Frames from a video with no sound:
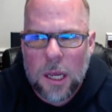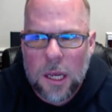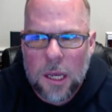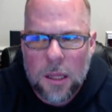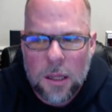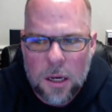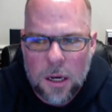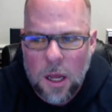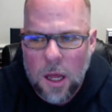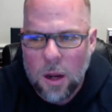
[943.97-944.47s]

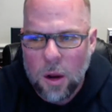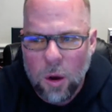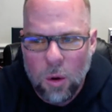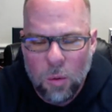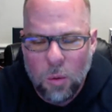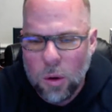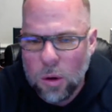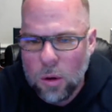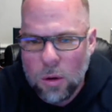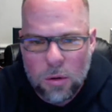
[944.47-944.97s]
And they're like, "Oh,
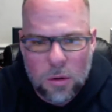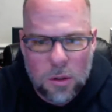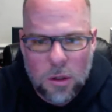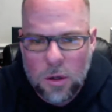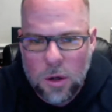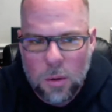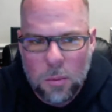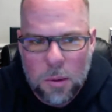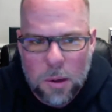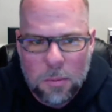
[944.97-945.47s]
well,
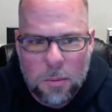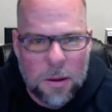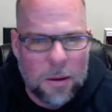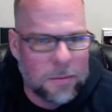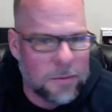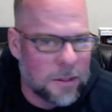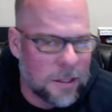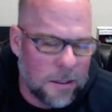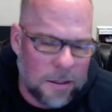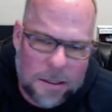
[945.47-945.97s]
blah, blah."
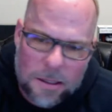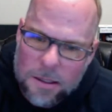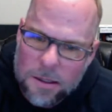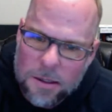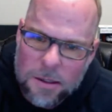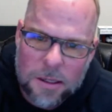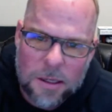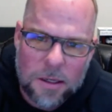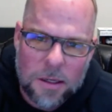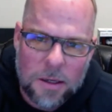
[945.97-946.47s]
I'm saying,
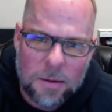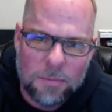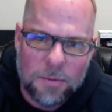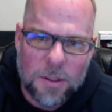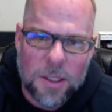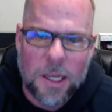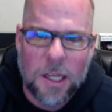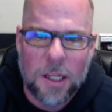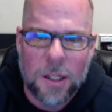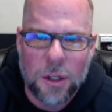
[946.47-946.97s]
look, I'm
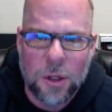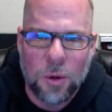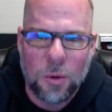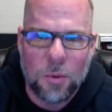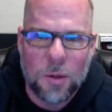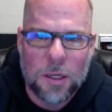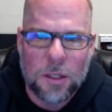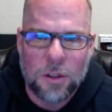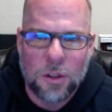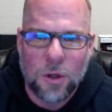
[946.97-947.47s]
telling
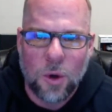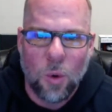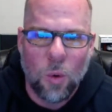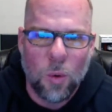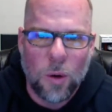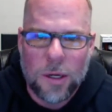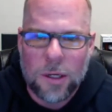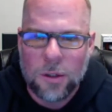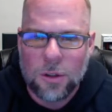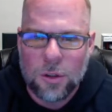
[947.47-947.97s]
you, it's
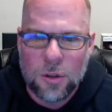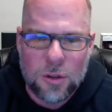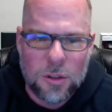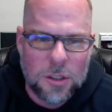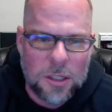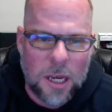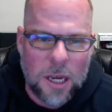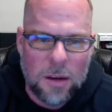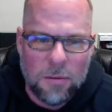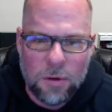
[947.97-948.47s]
going to
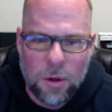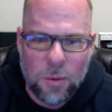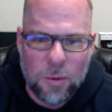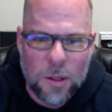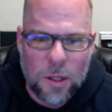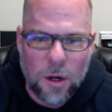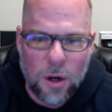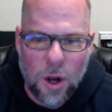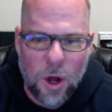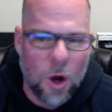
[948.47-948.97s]
save you
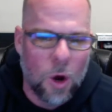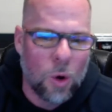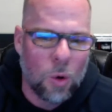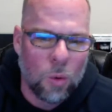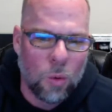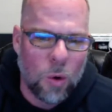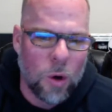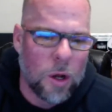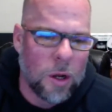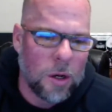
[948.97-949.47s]
in the long
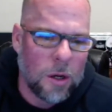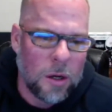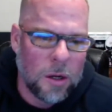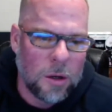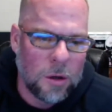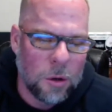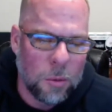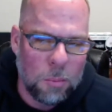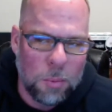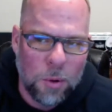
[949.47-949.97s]
run
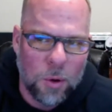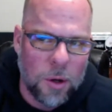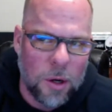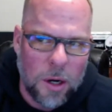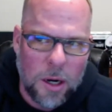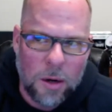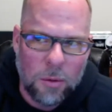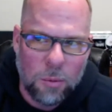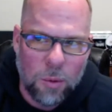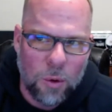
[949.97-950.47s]
to put
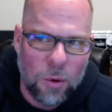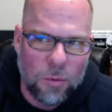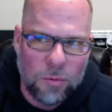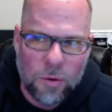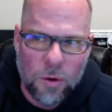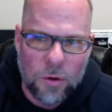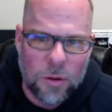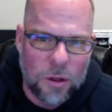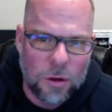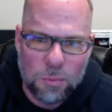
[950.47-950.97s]
a roof
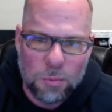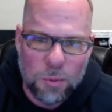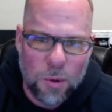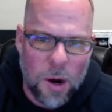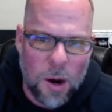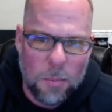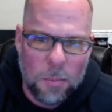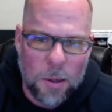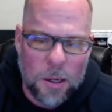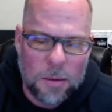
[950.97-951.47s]
on this
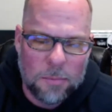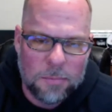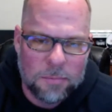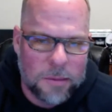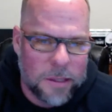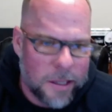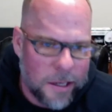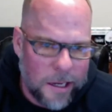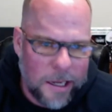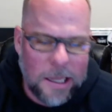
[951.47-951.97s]
property.
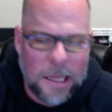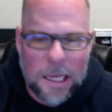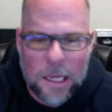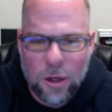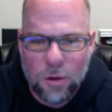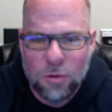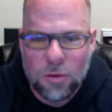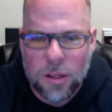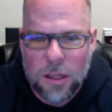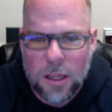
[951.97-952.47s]
And they
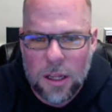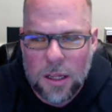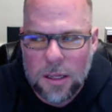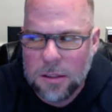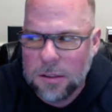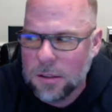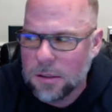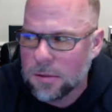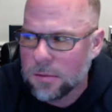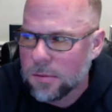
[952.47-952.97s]
usually
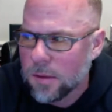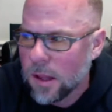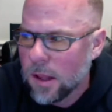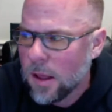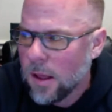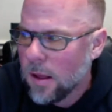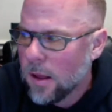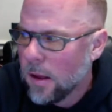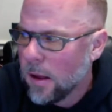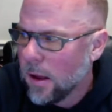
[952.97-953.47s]
listen,
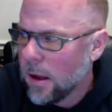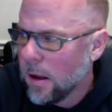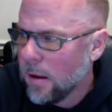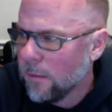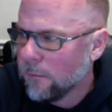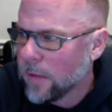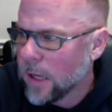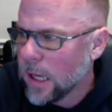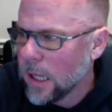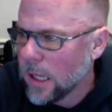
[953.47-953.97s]

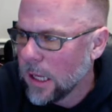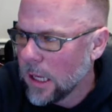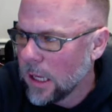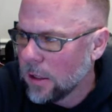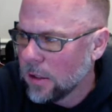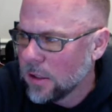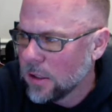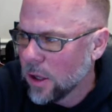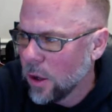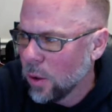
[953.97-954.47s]
and it
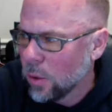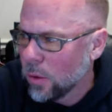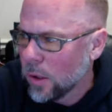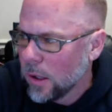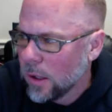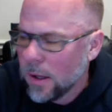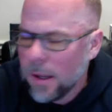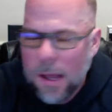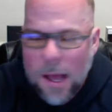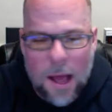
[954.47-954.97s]
gets sold.
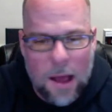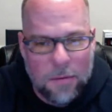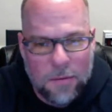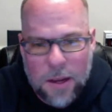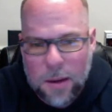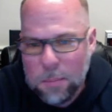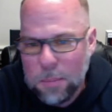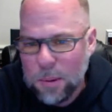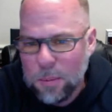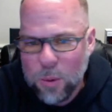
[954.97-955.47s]
I've
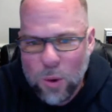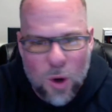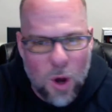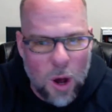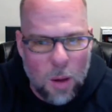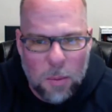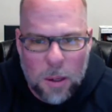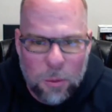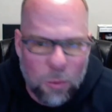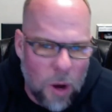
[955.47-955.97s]
had people
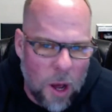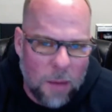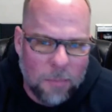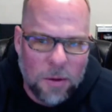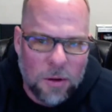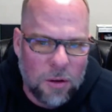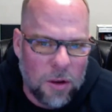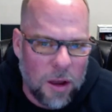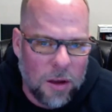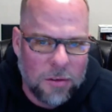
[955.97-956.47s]
call me, "Rob,
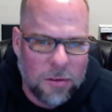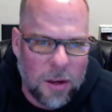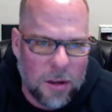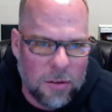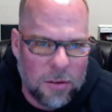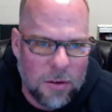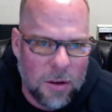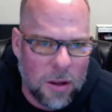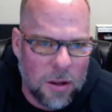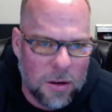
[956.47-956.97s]
this house
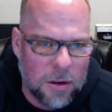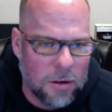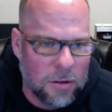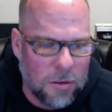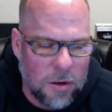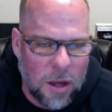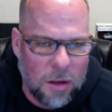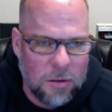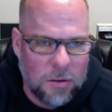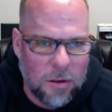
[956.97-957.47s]
ain't selling.
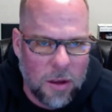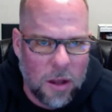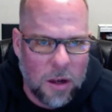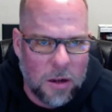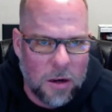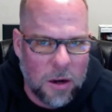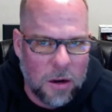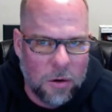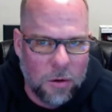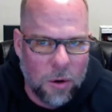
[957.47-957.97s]
It's not
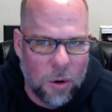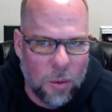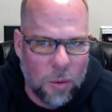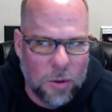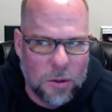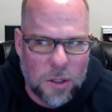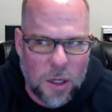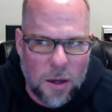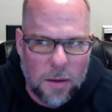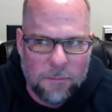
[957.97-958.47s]
selling. I don't know
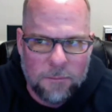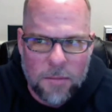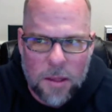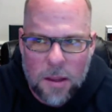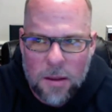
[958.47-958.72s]
what's up."